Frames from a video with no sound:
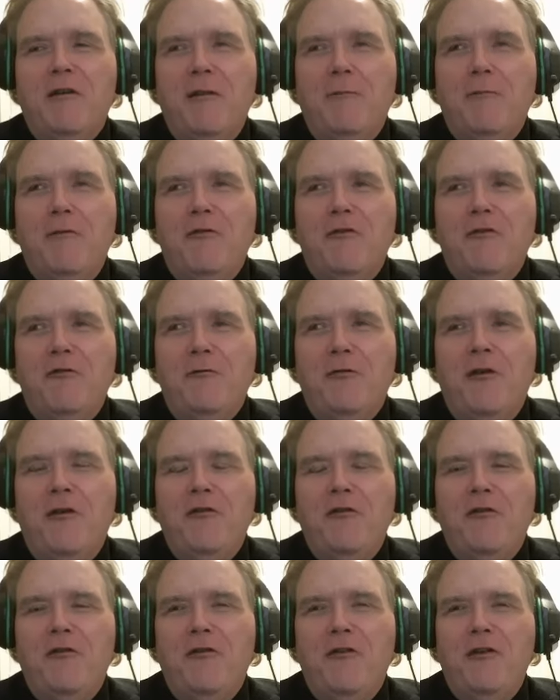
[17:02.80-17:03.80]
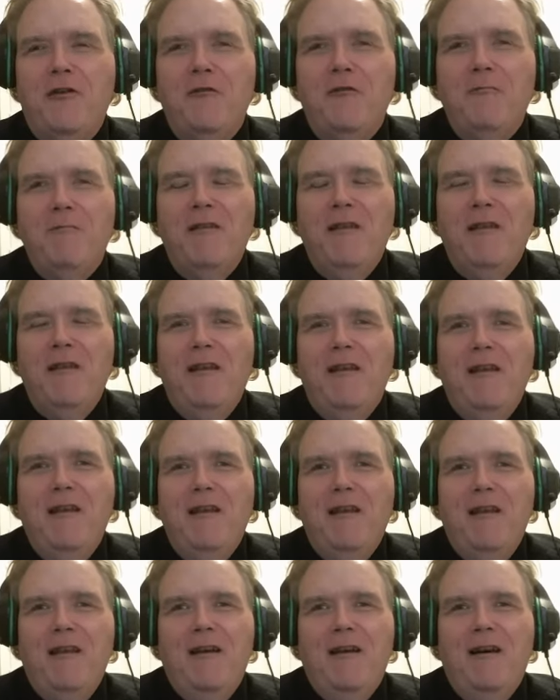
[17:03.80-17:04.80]
of a situation. So
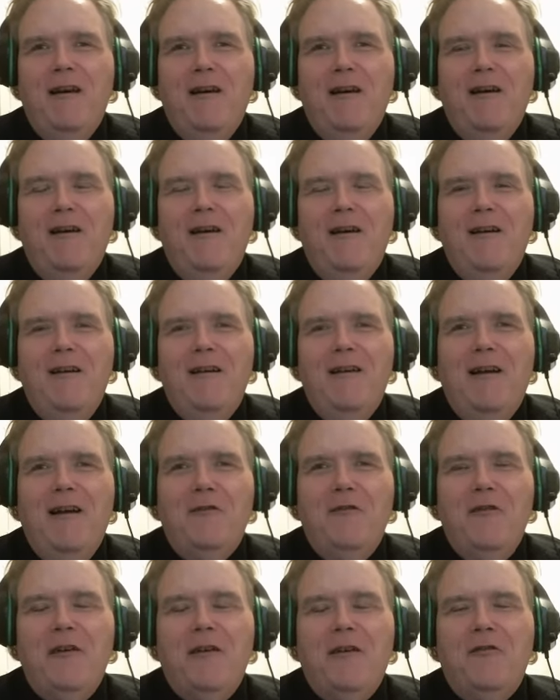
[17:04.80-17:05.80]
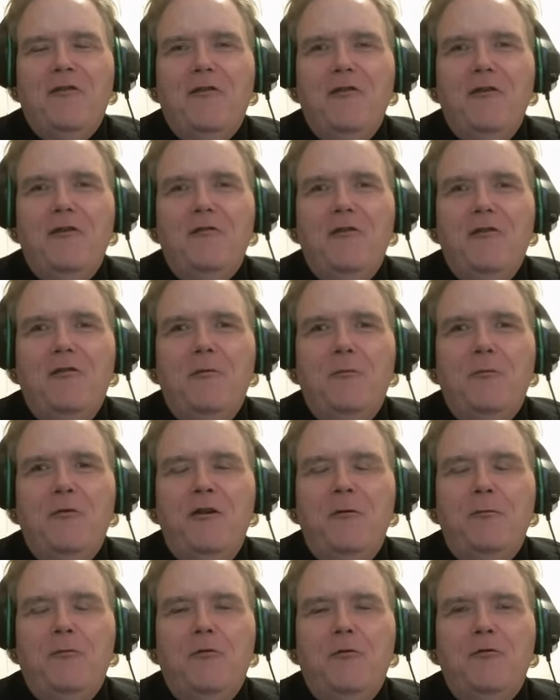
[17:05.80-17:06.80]
I think it's good though that
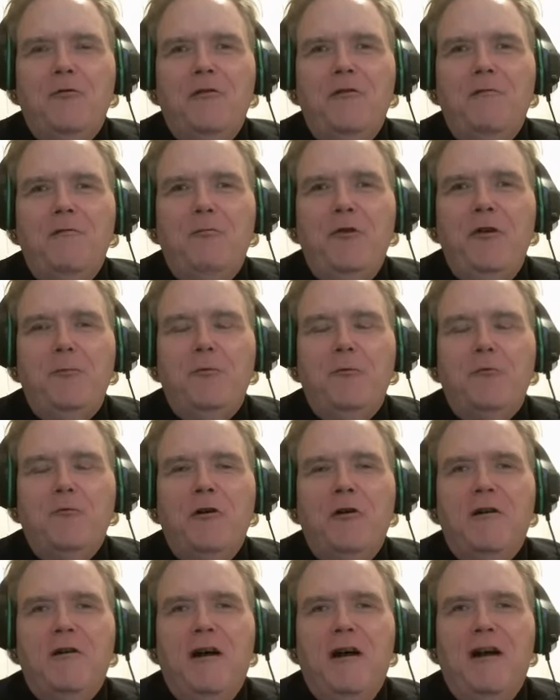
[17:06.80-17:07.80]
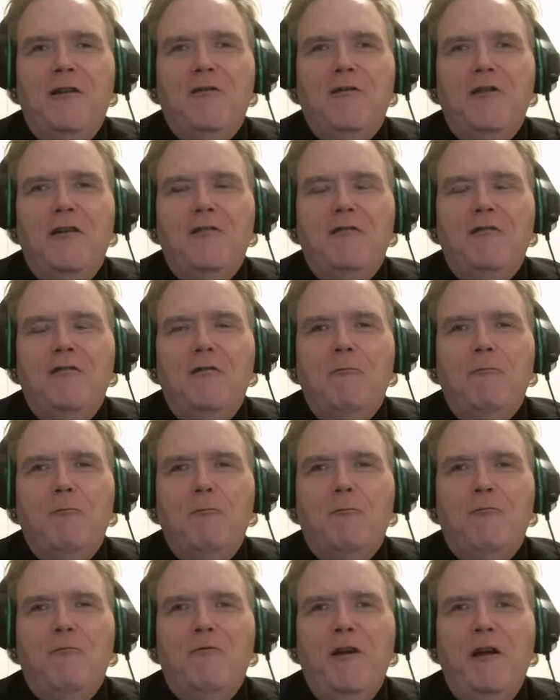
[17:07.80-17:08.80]
people realize that
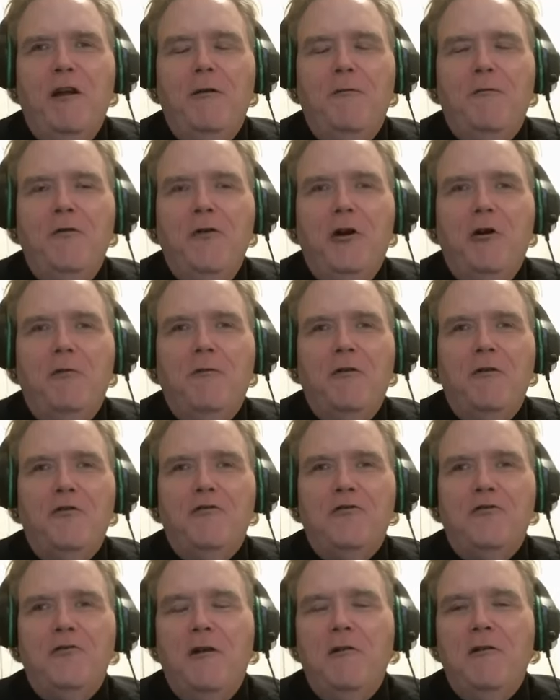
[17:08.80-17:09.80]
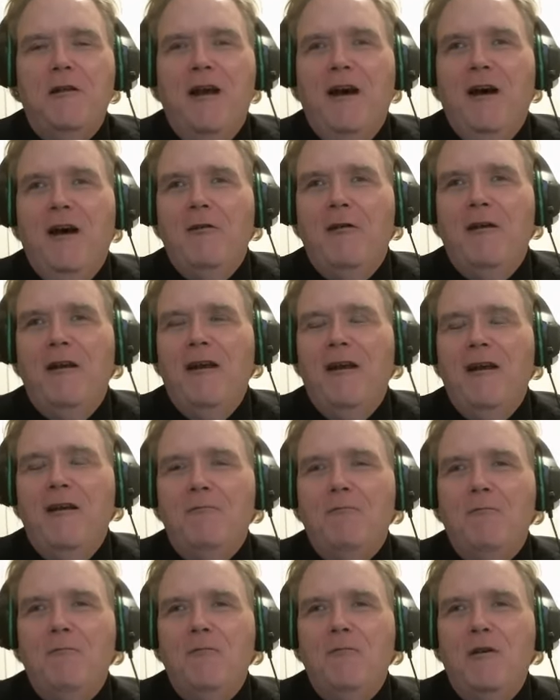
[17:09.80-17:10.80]
very few of us start out
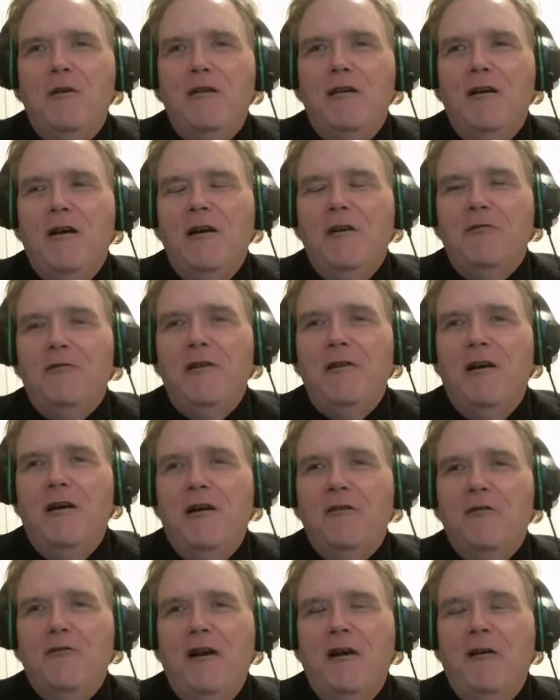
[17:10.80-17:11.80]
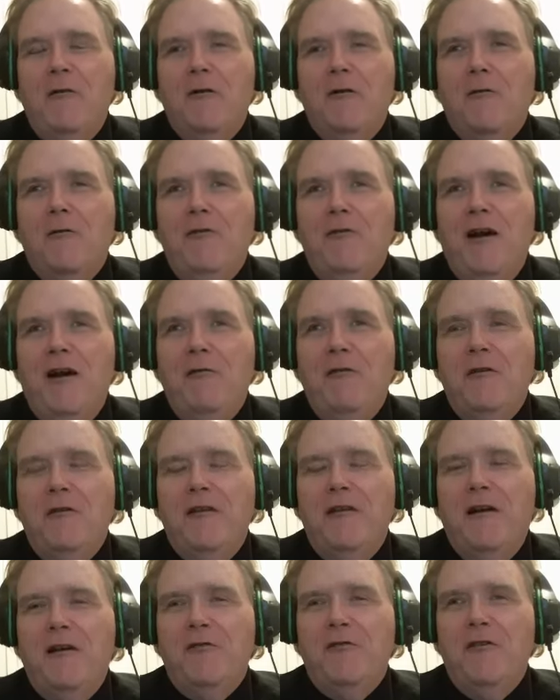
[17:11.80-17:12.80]
at $100 an hour or
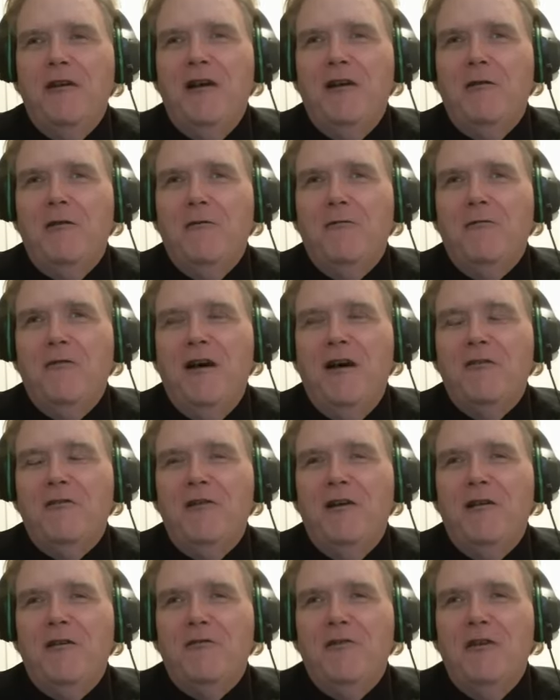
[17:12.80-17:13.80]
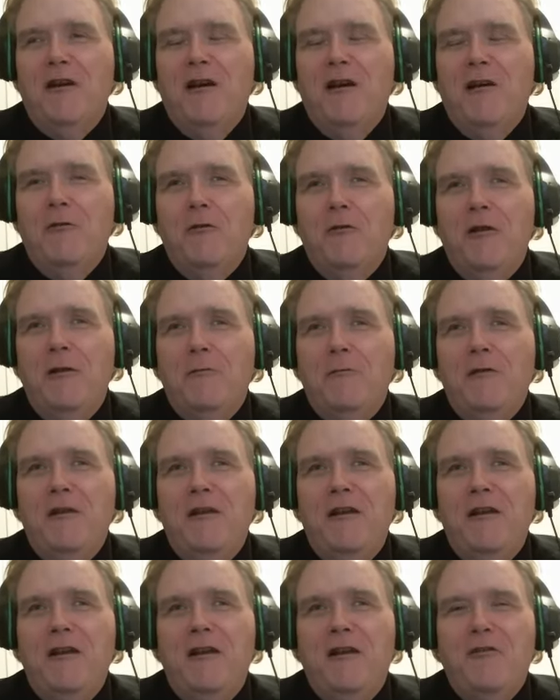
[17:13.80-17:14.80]
$500 an hour, or $1,000 an hour, whatever it
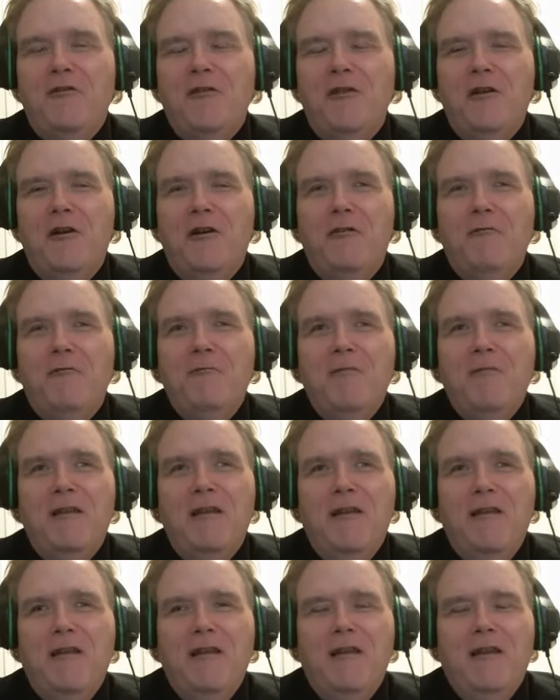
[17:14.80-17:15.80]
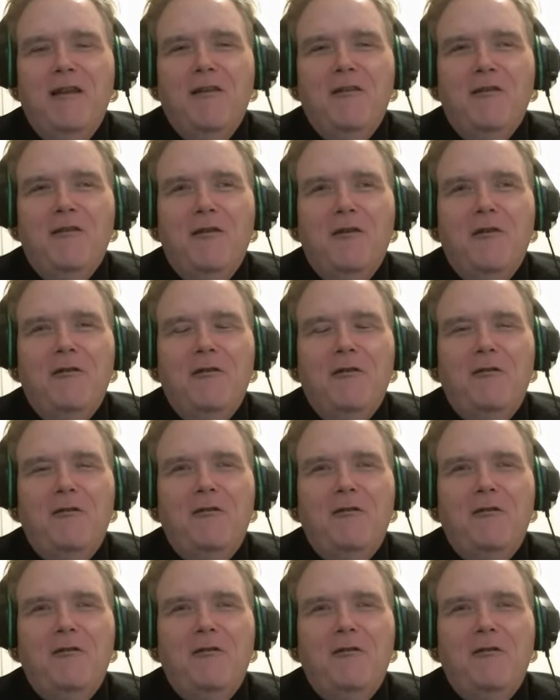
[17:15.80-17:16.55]
is, So